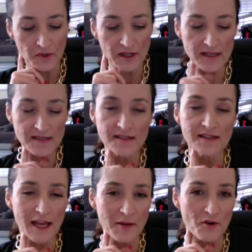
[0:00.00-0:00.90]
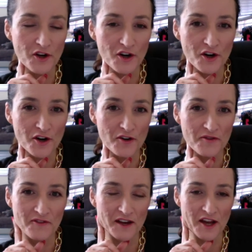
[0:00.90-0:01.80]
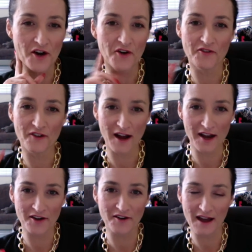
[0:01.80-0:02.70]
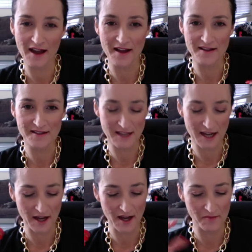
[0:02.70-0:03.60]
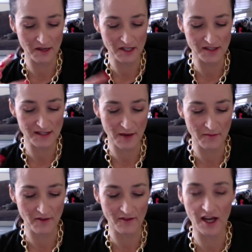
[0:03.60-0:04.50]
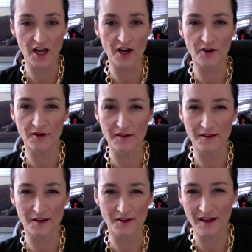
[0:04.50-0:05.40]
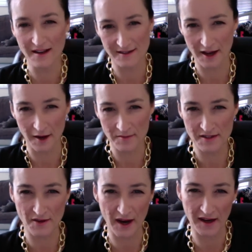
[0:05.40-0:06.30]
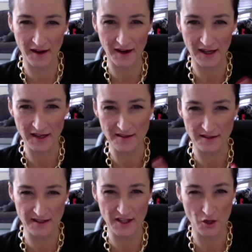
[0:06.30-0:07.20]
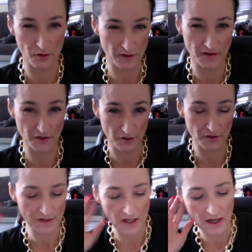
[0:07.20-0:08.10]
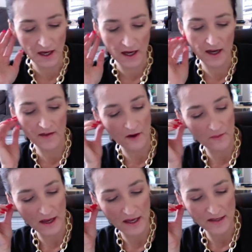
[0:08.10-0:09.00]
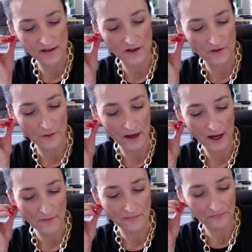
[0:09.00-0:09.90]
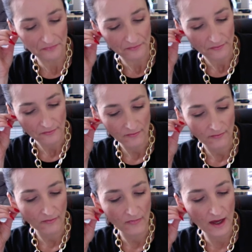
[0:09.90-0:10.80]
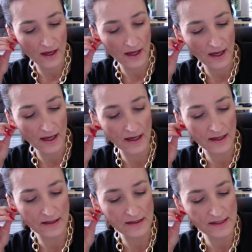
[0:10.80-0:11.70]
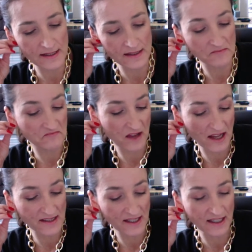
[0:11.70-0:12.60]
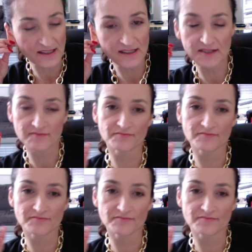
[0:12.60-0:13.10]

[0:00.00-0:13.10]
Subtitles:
Please label your video file as mission statement video and then your last name, so I can kind of easily see whose is whose. That would make it easier for me. And that's it.